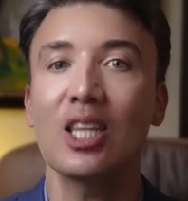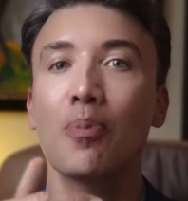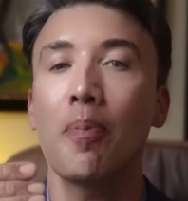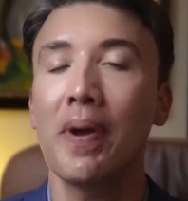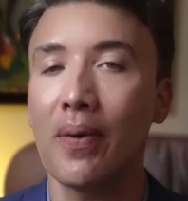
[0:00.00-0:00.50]
the
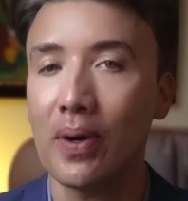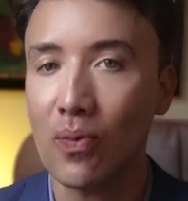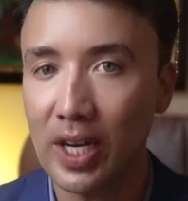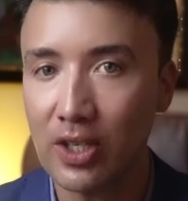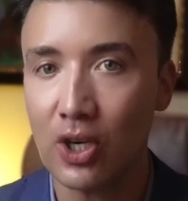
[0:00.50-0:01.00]
preparing
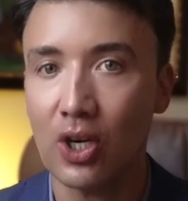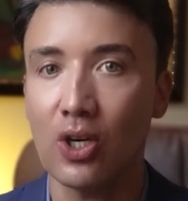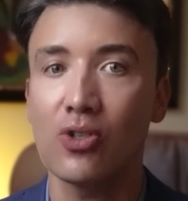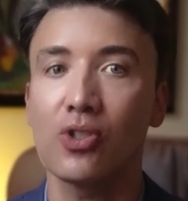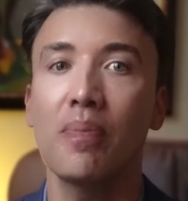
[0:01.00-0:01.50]

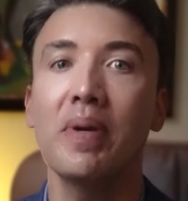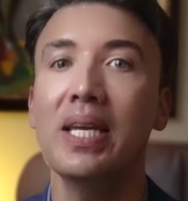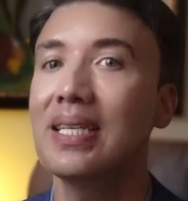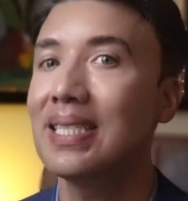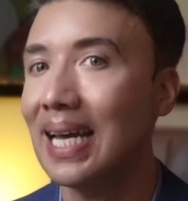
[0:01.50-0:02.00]
returns, the
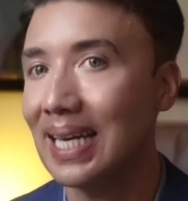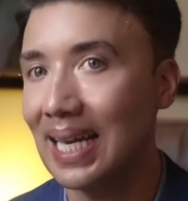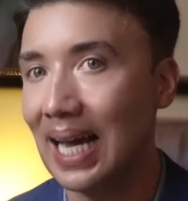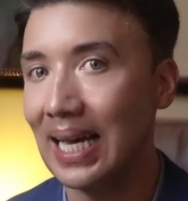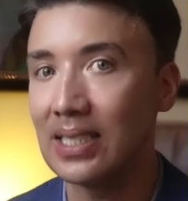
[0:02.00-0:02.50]
meeting
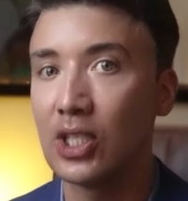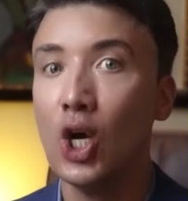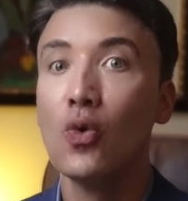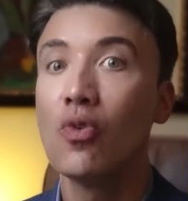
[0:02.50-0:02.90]
deadlines,